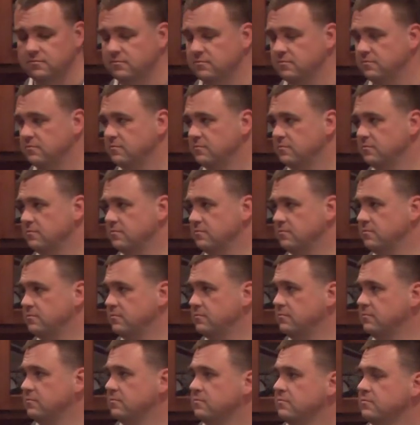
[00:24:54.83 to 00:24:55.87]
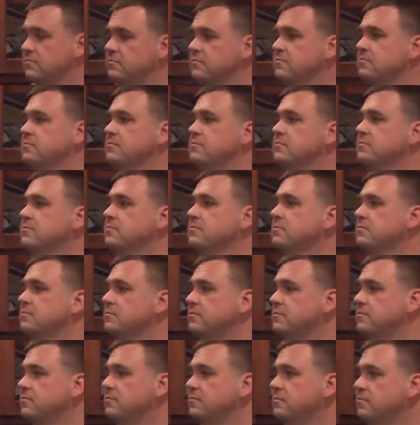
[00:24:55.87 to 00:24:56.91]

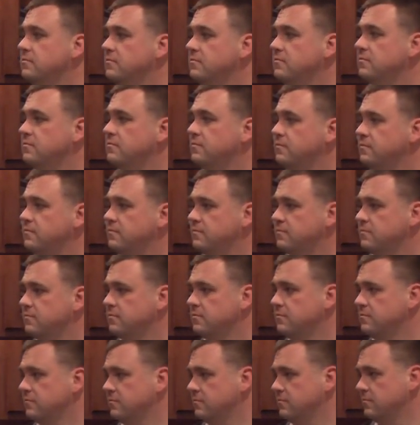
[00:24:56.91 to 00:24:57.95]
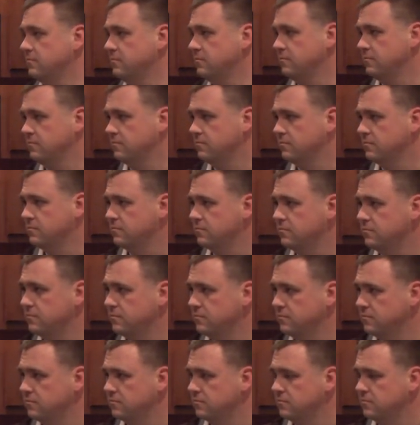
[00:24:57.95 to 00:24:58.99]

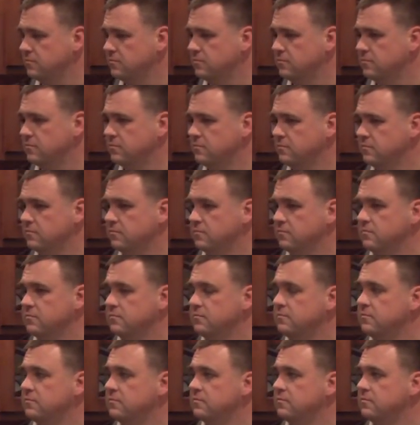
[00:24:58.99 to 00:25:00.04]
The person shown says nothing.